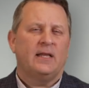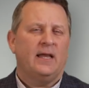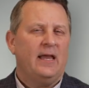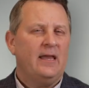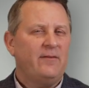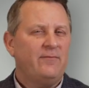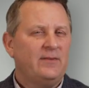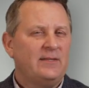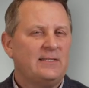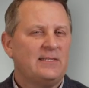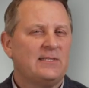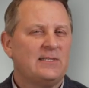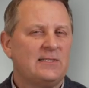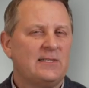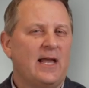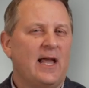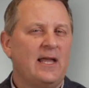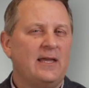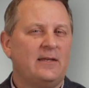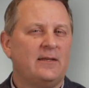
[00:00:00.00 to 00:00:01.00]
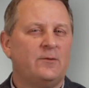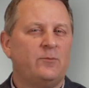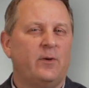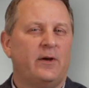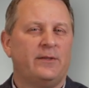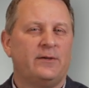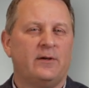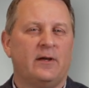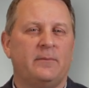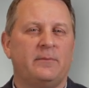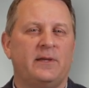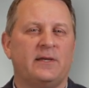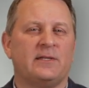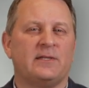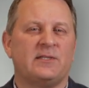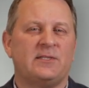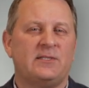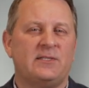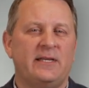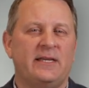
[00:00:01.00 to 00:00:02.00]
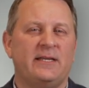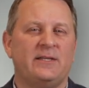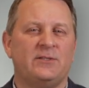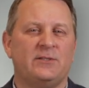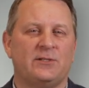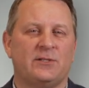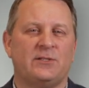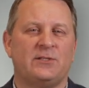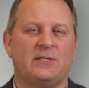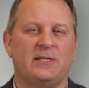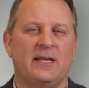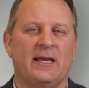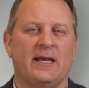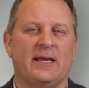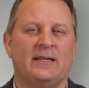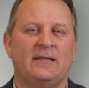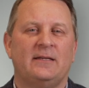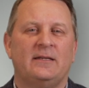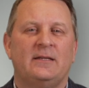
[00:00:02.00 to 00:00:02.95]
I haven't decided whether I'm gonna sing just yet.